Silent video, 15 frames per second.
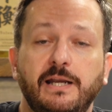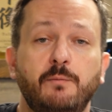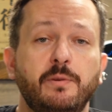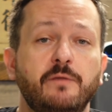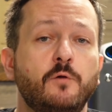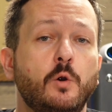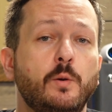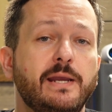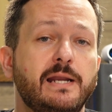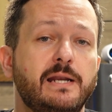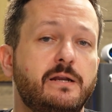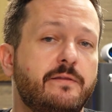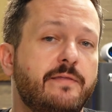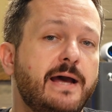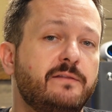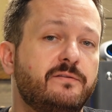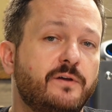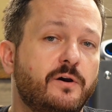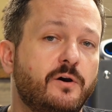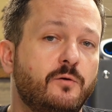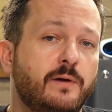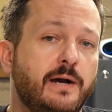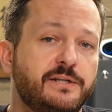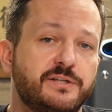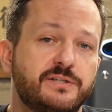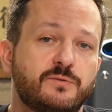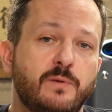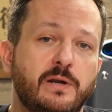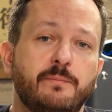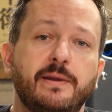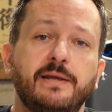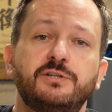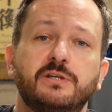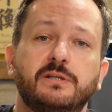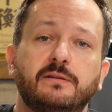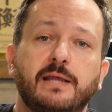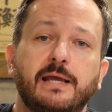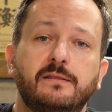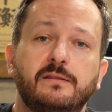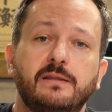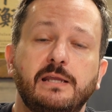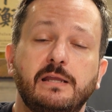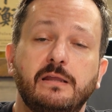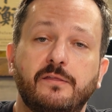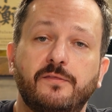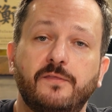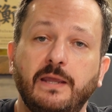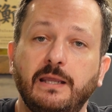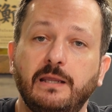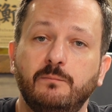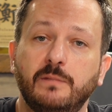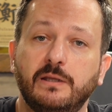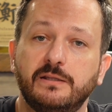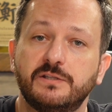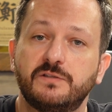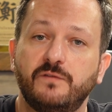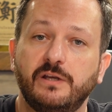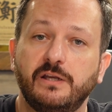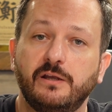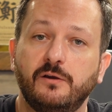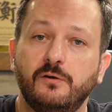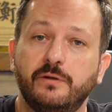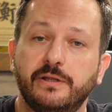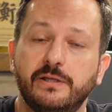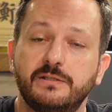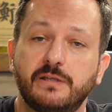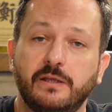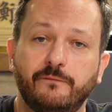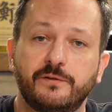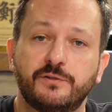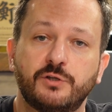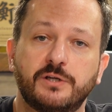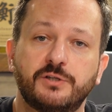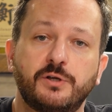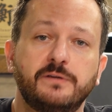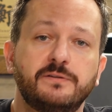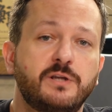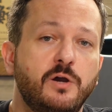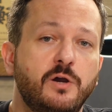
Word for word: Now, before we get into that though, I just want to mention that the theme in this video is infrastructure as